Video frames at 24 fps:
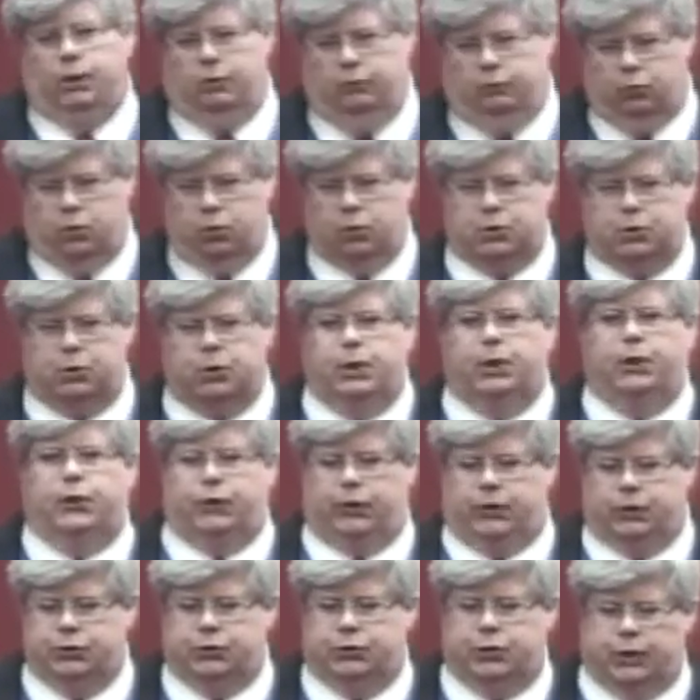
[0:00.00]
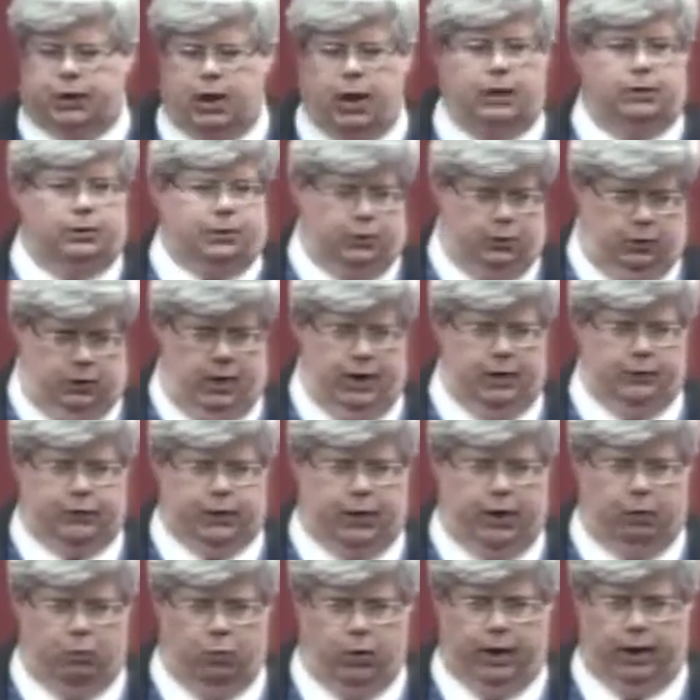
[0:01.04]
Fortunately, things did not turn out
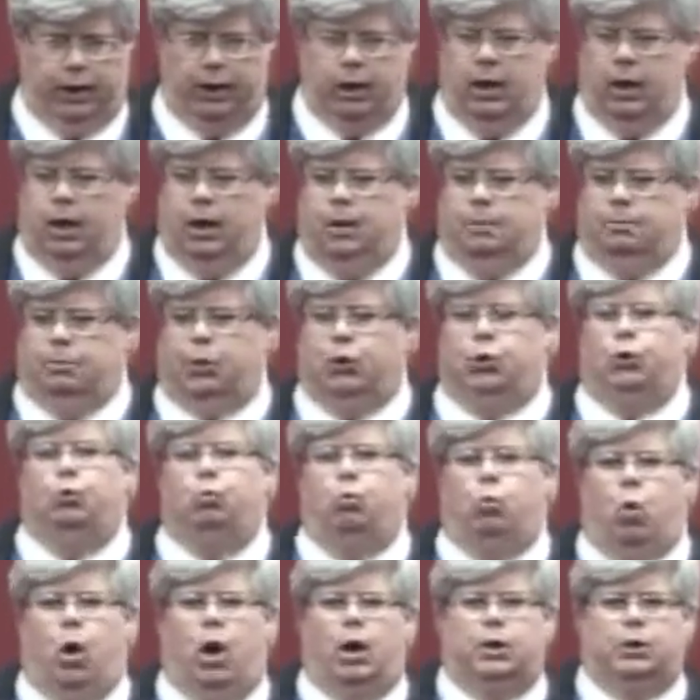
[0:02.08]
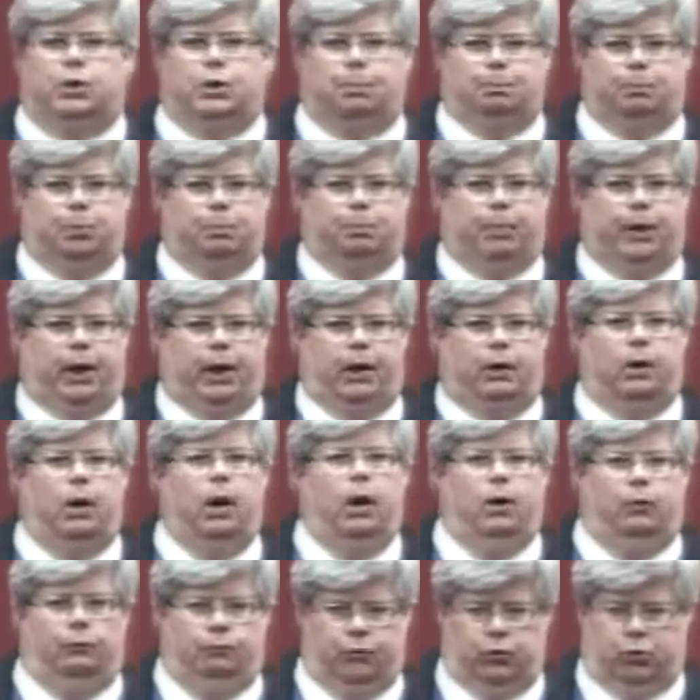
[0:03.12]
that way, but you want to prepare
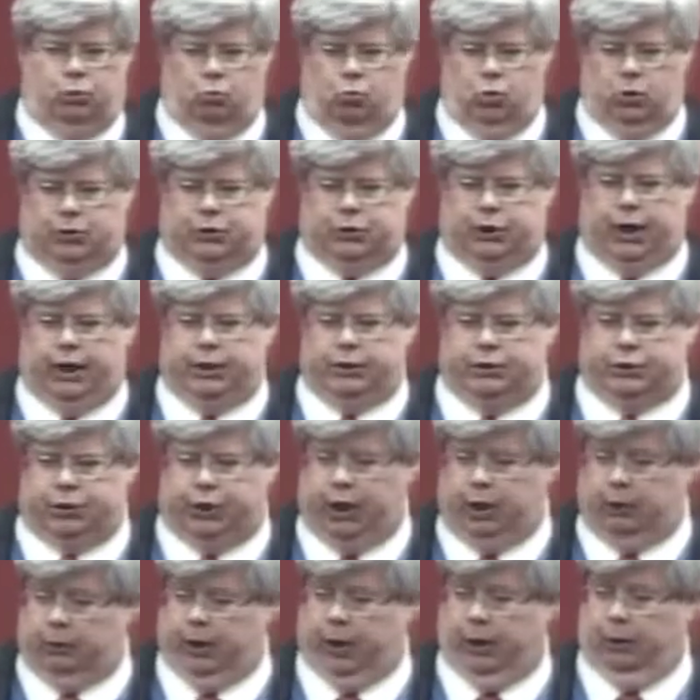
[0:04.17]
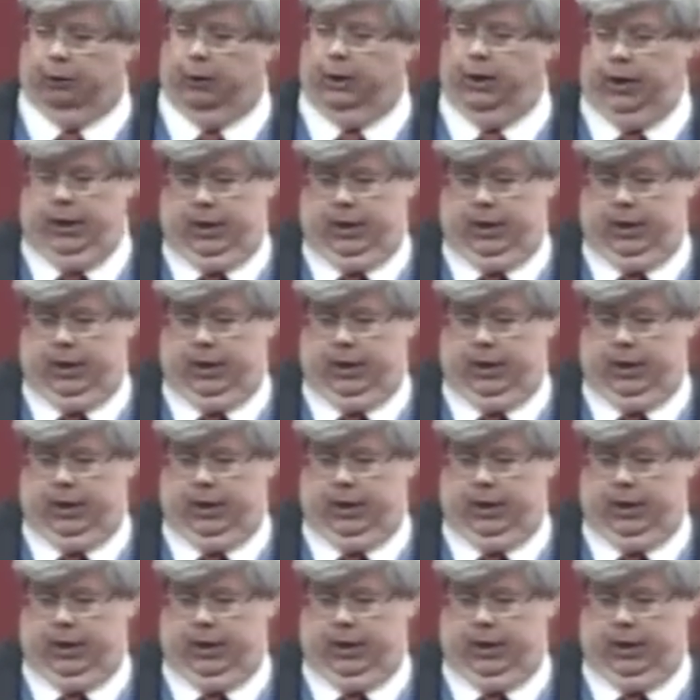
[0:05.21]
for the worst case scenario.